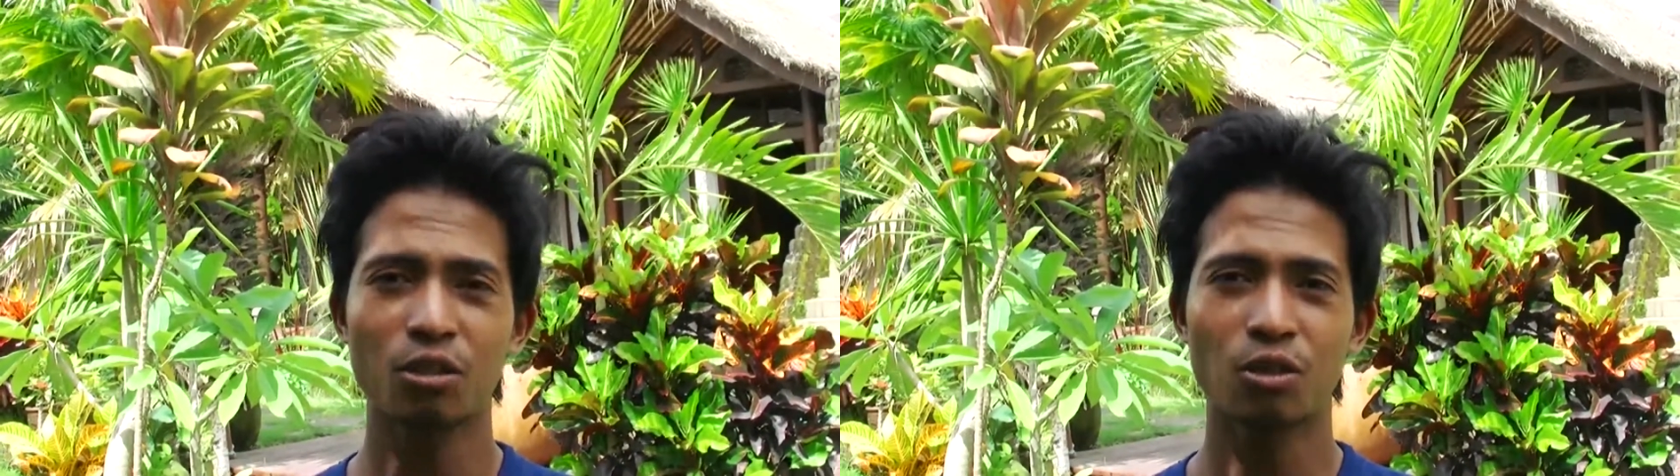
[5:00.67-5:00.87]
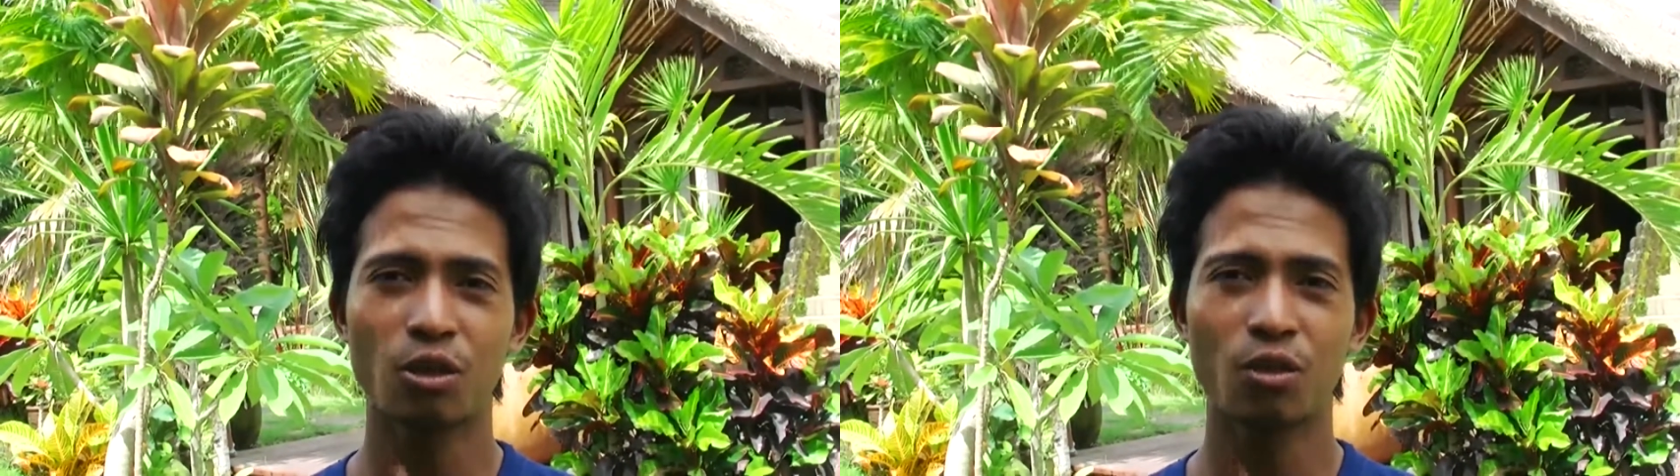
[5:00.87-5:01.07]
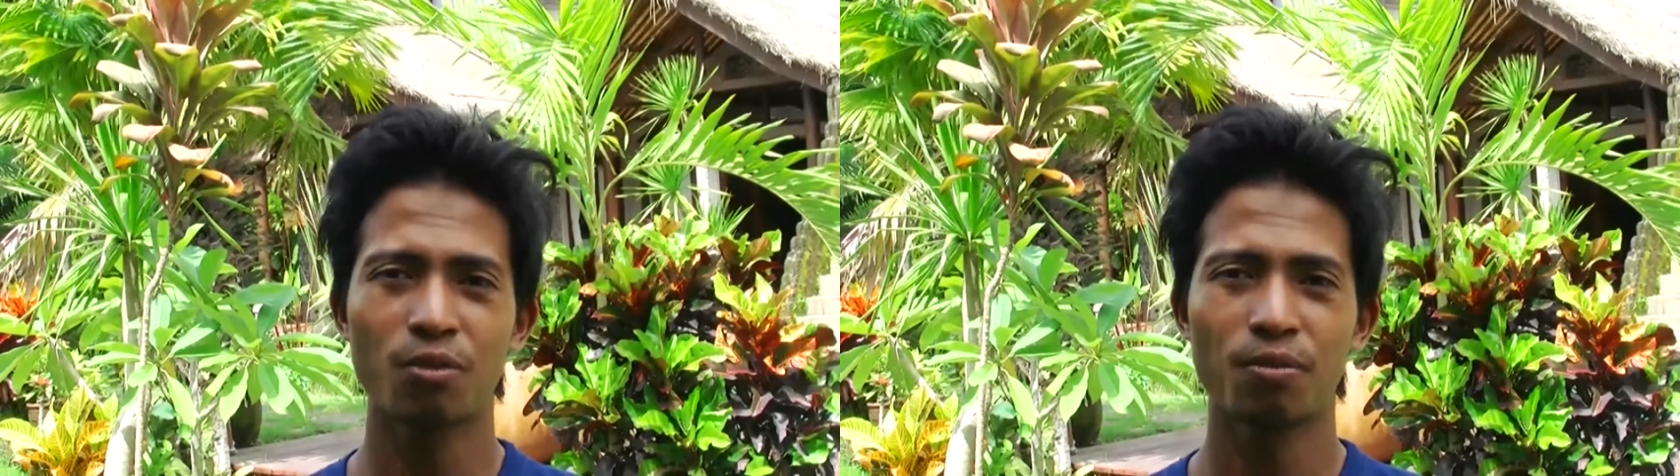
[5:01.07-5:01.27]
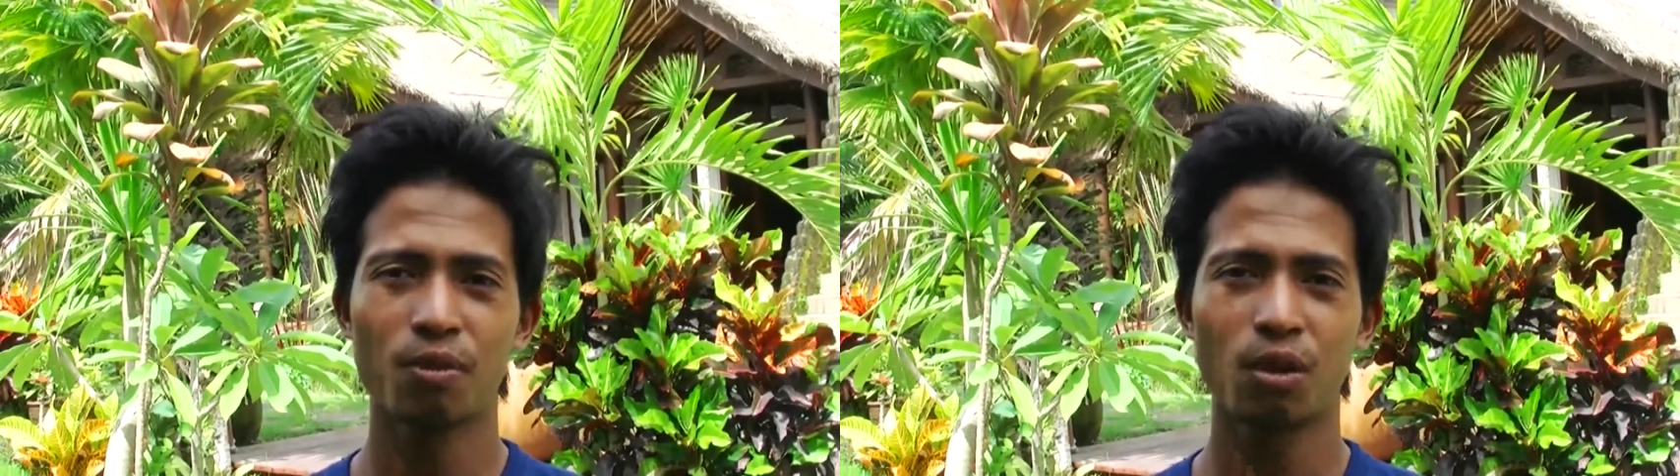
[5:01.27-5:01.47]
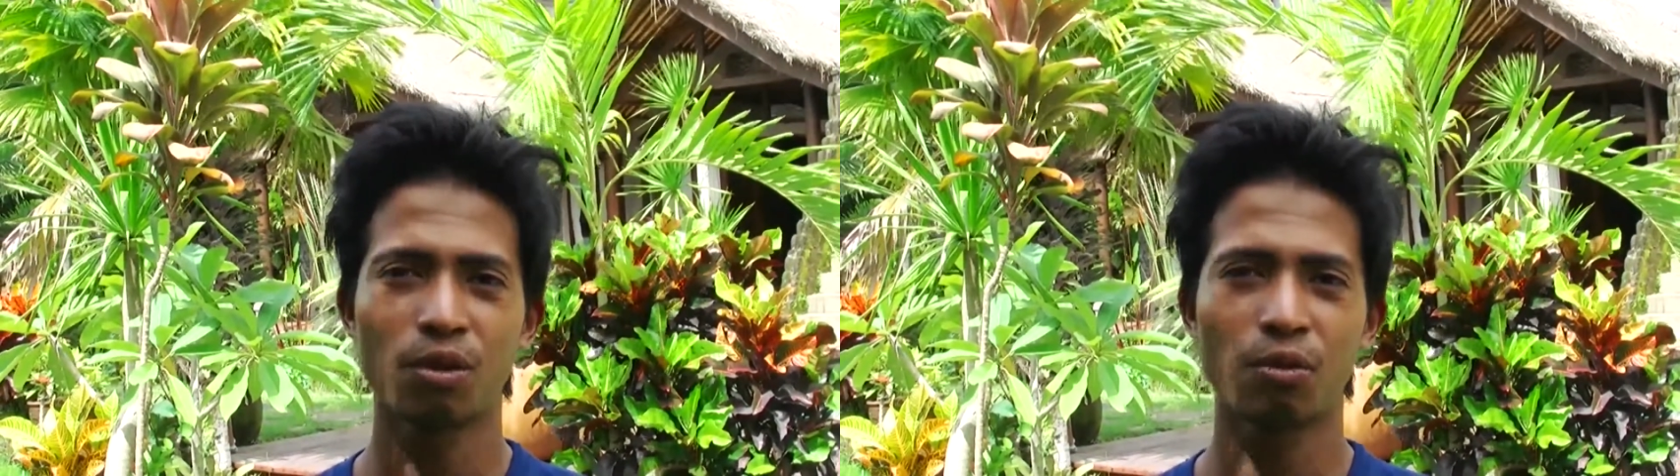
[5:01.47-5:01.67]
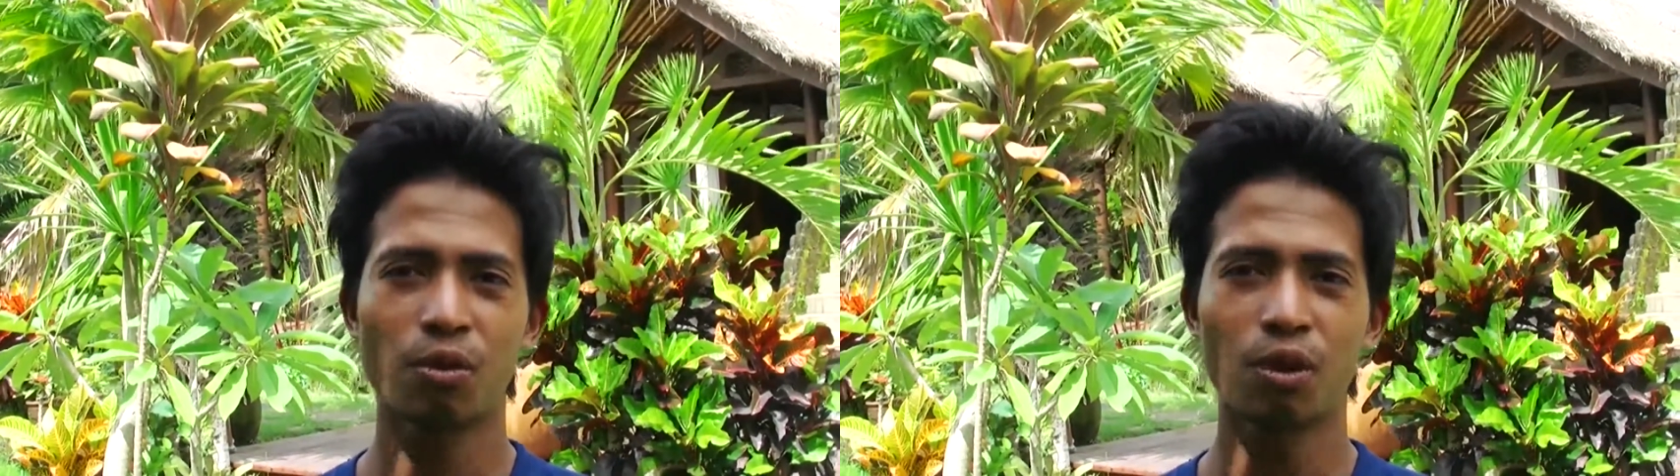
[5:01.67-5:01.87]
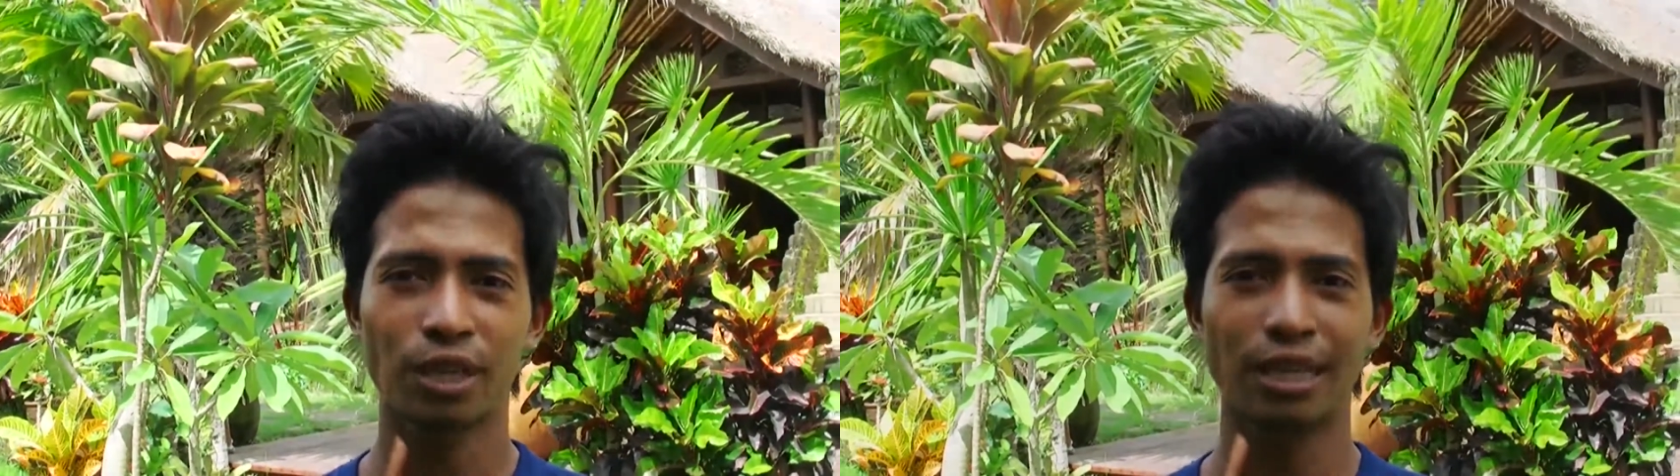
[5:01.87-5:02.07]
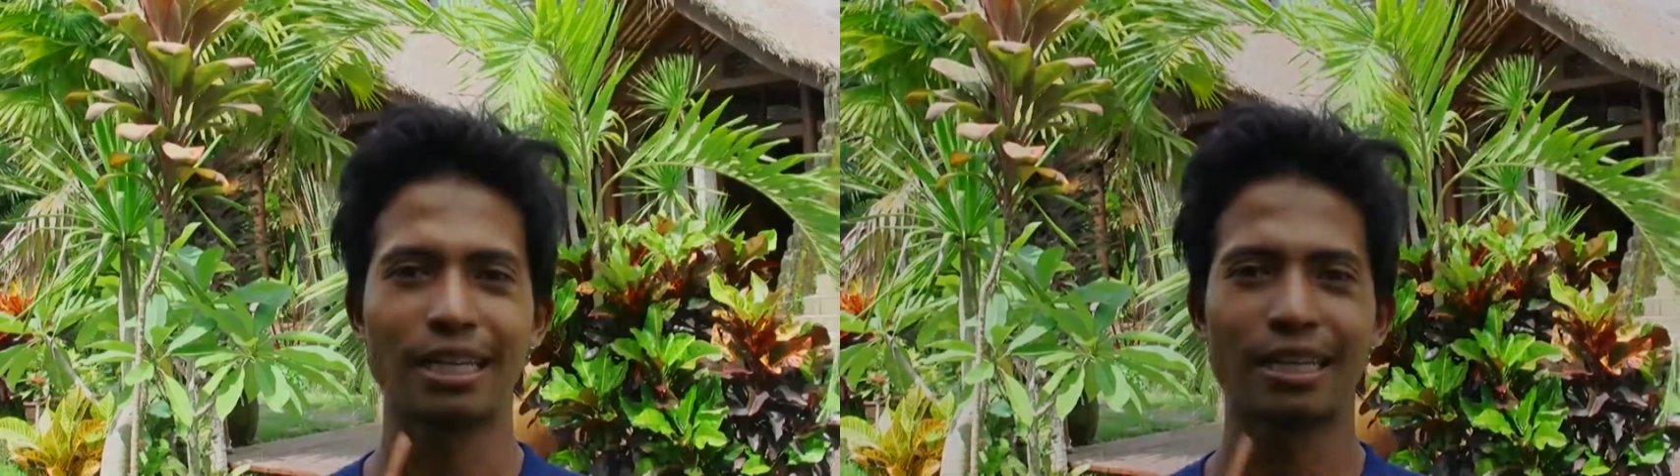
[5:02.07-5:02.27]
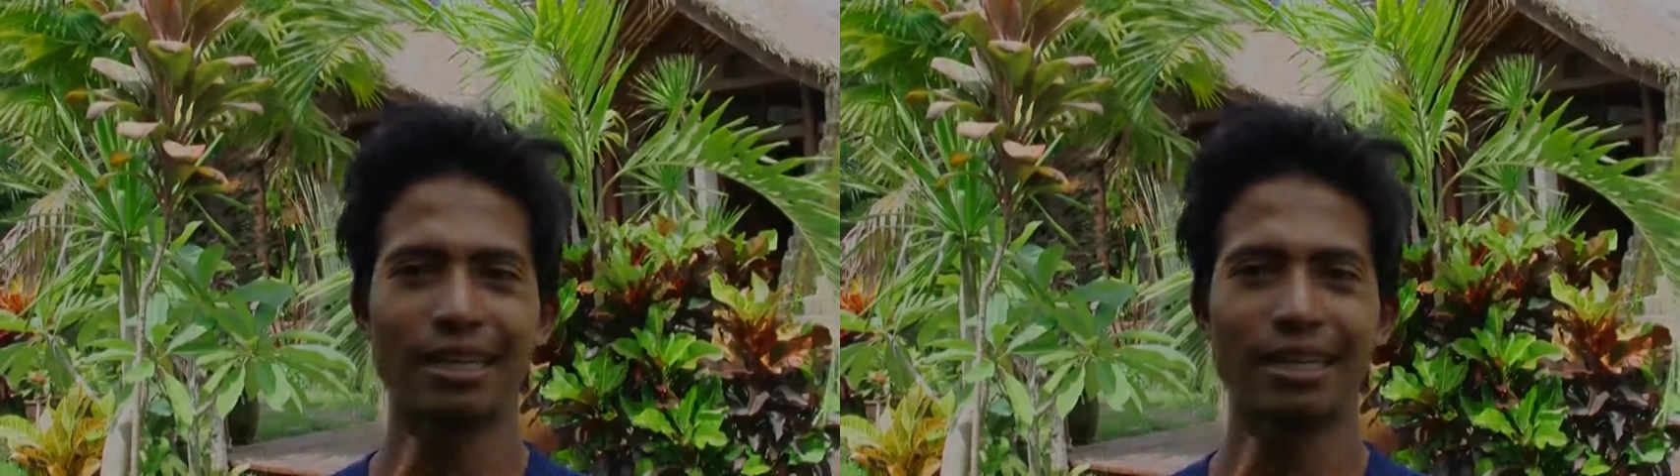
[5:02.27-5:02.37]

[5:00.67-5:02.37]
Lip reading: also for working.